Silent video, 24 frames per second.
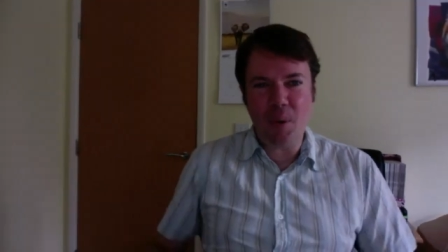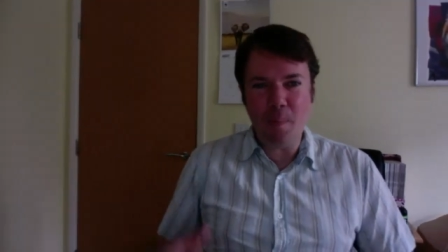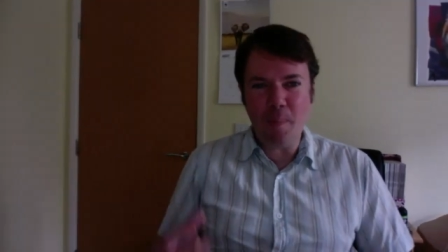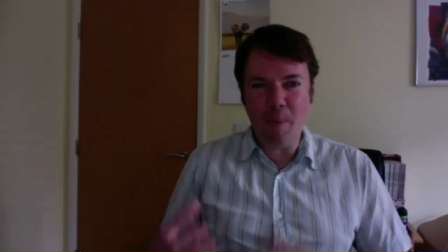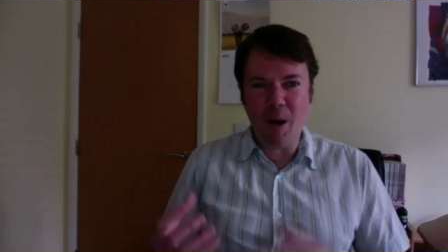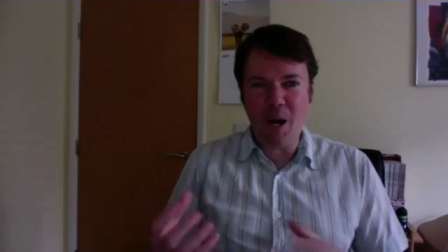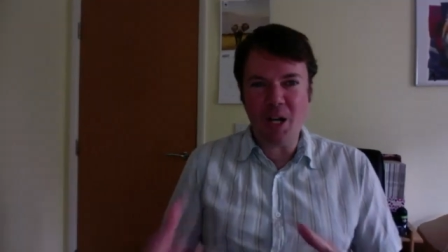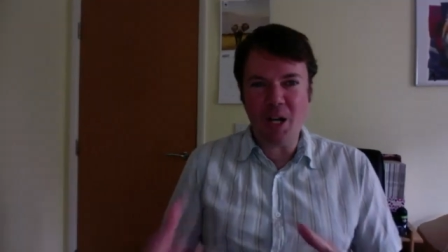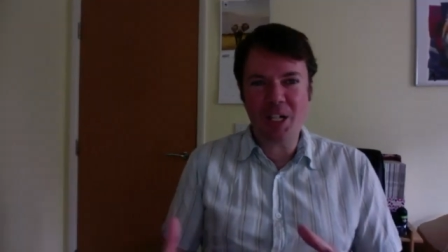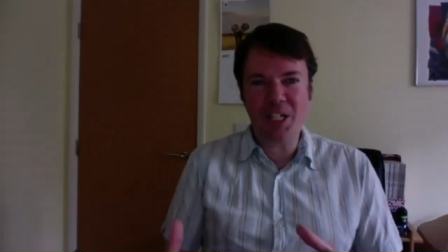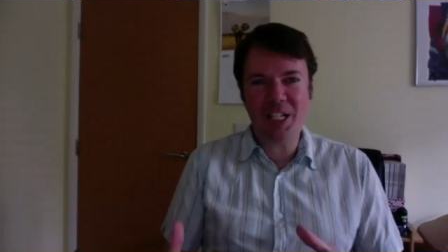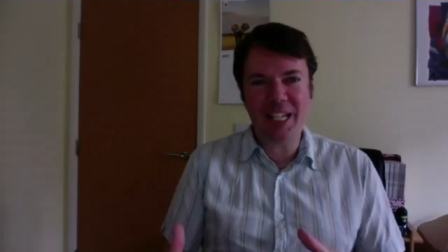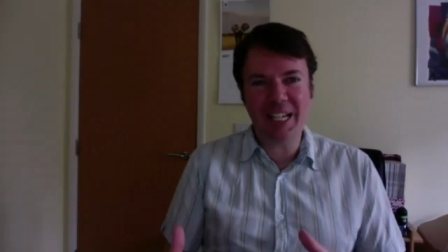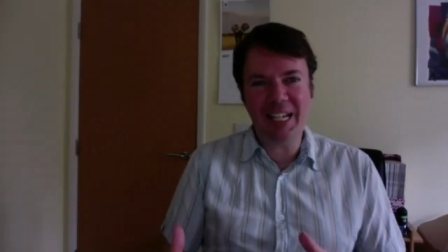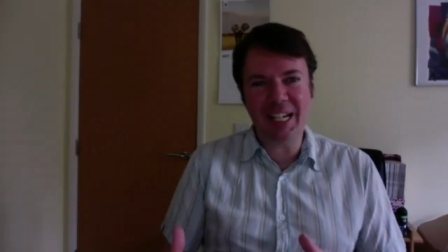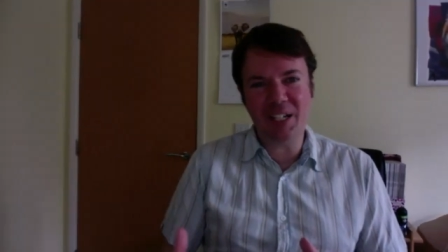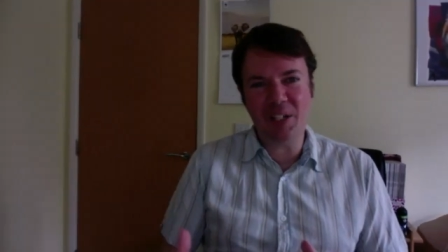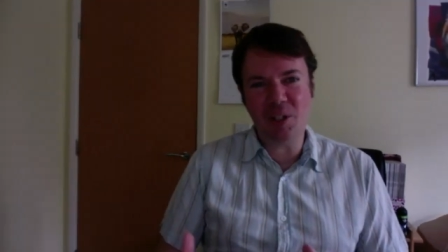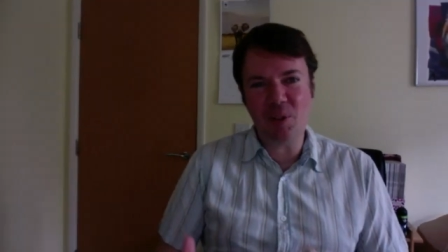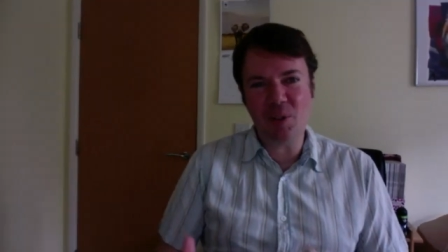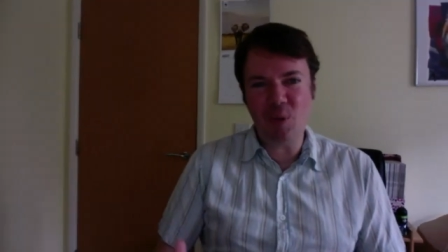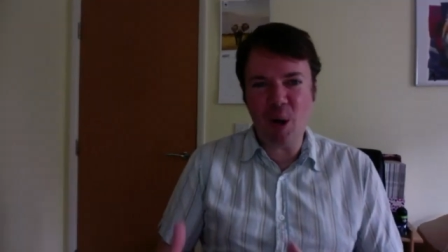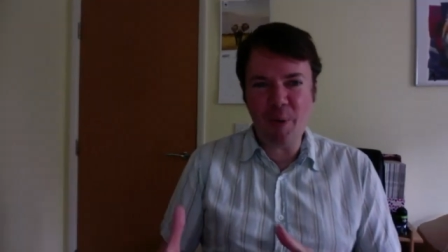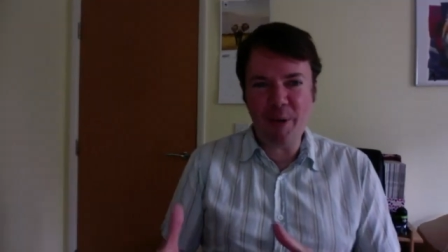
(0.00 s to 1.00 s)
marketing
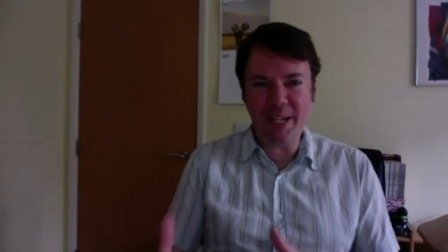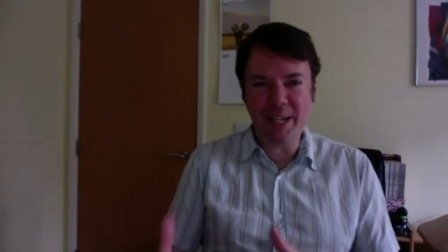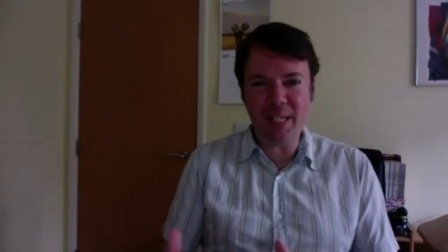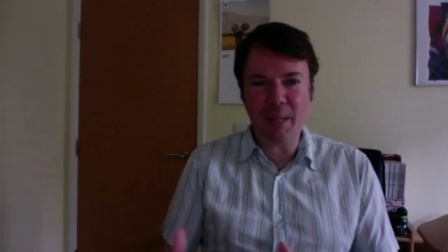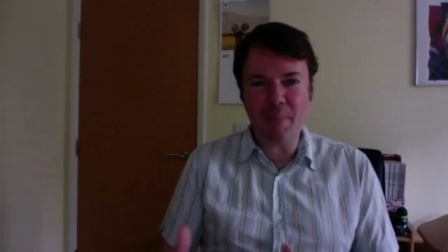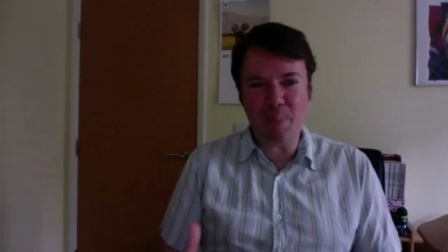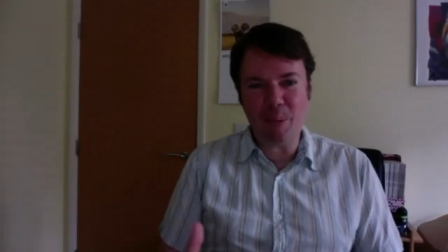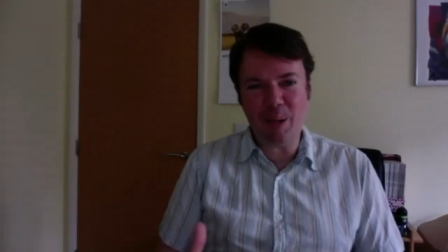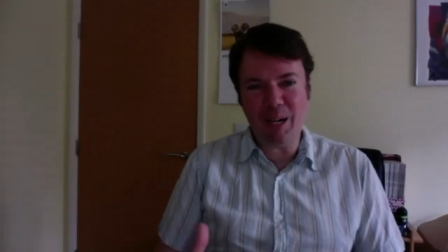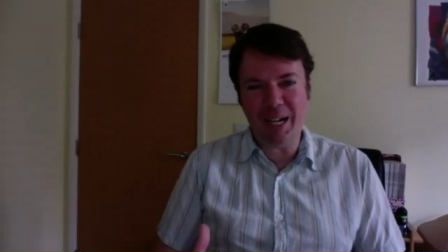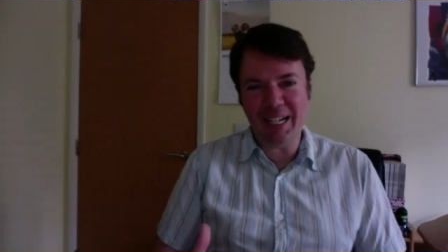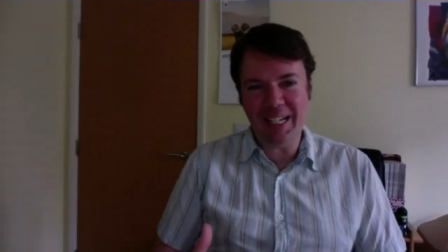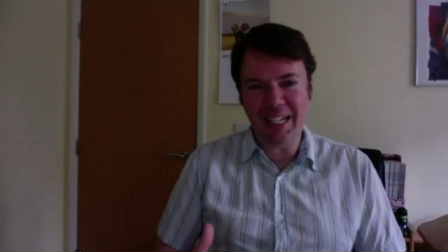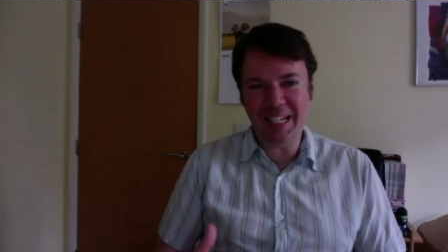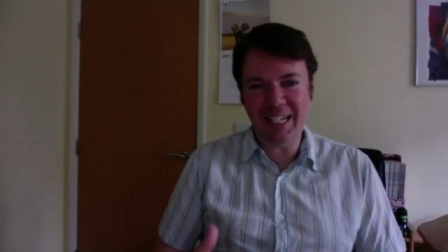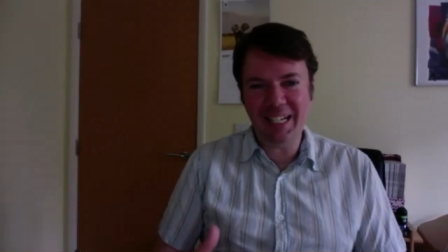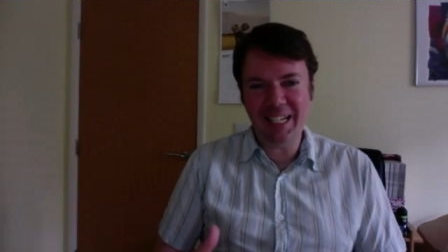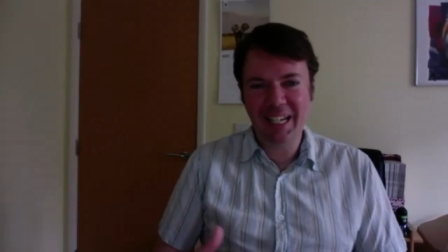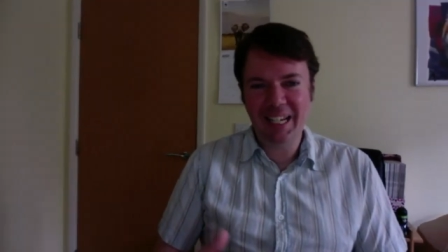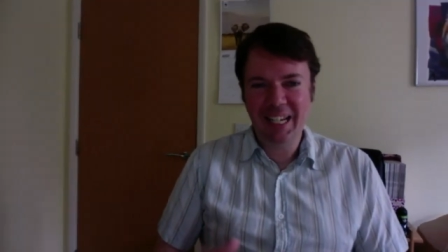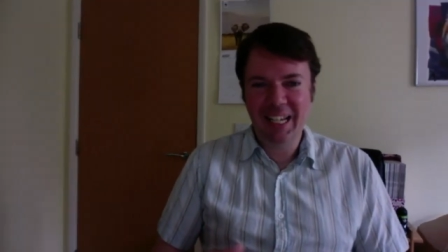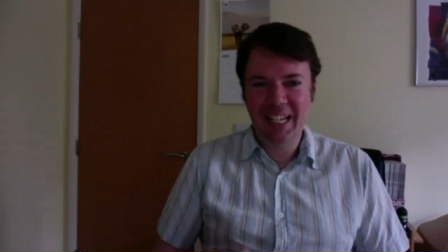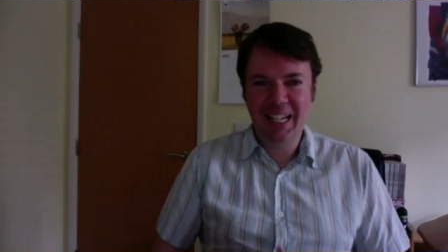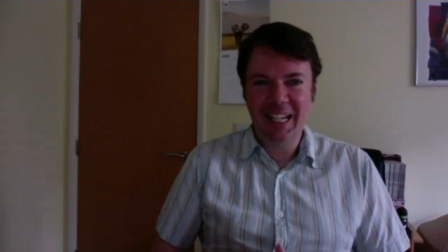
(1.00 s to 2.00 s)
and growing the brand,
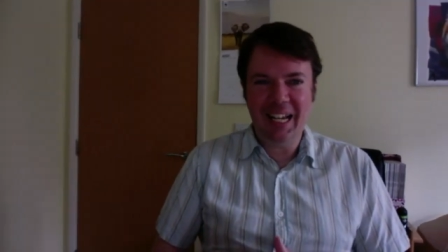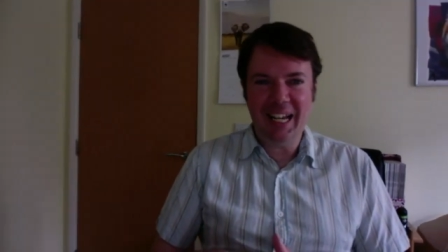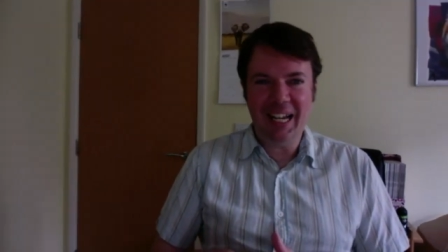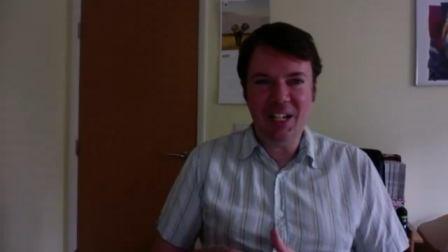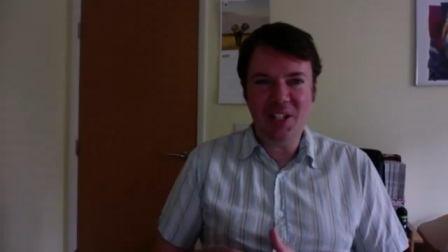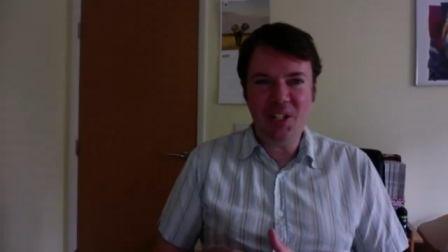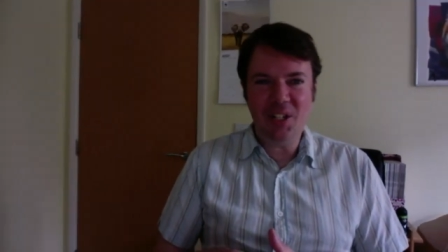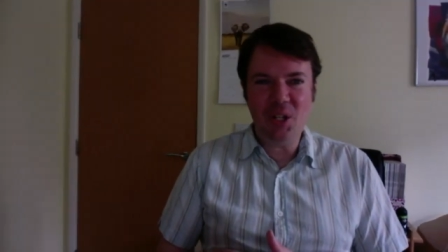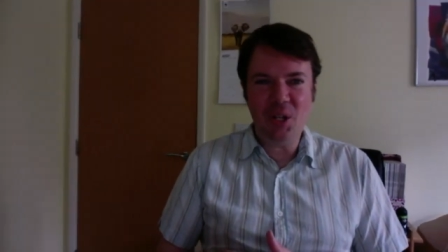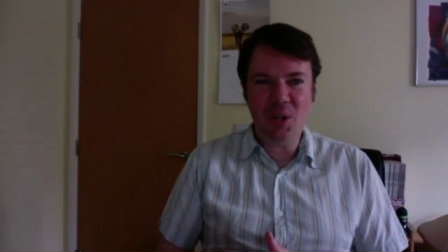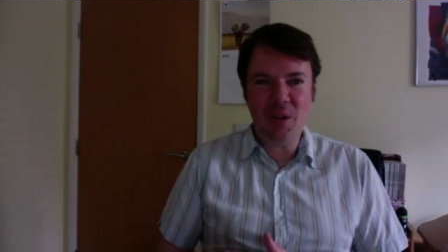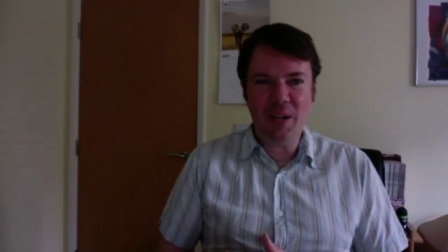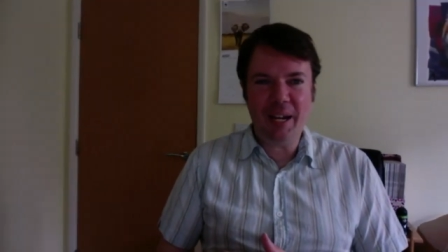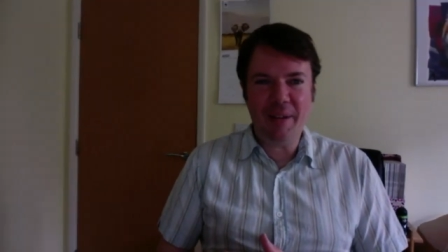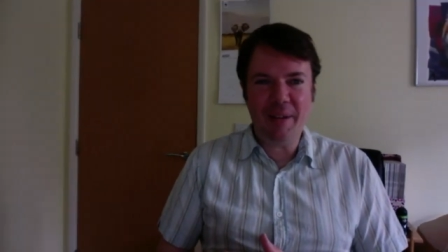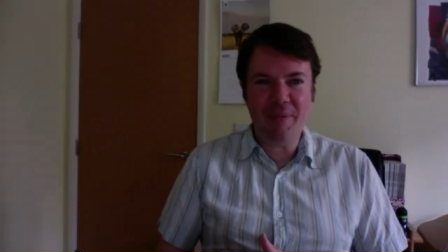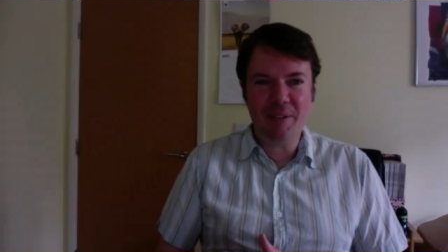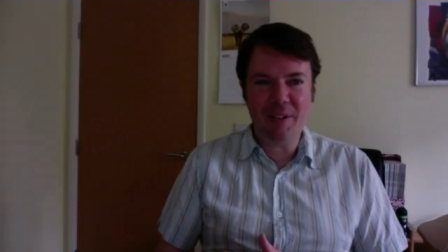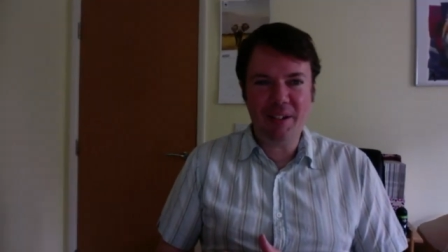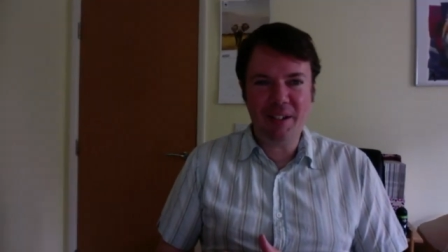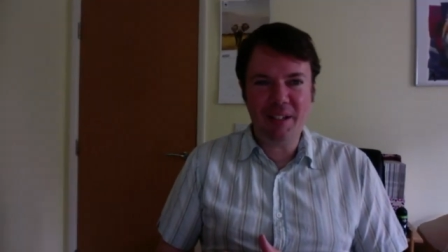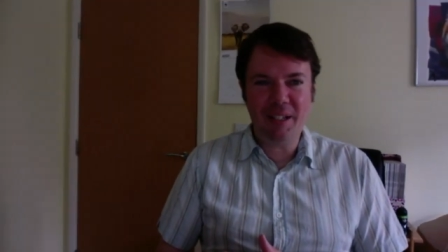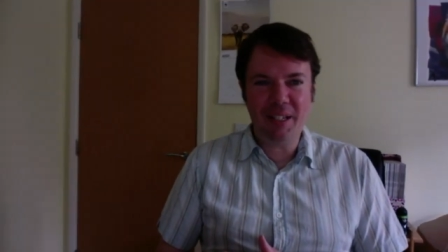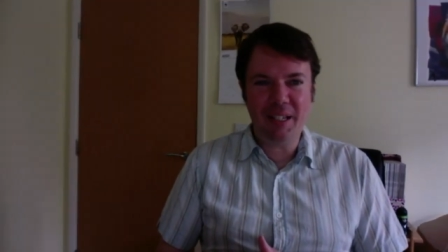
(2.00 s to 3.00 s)
uh, do you have
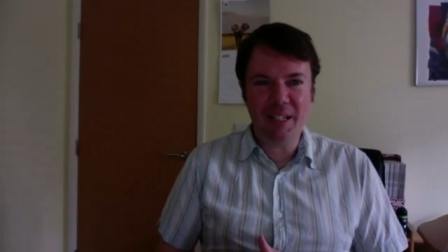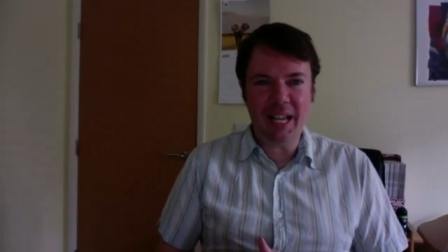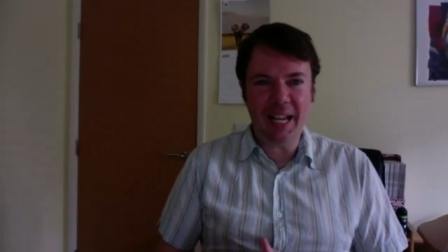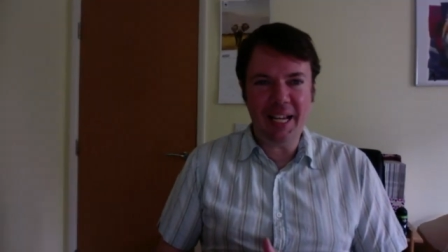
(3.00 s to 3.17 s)
a,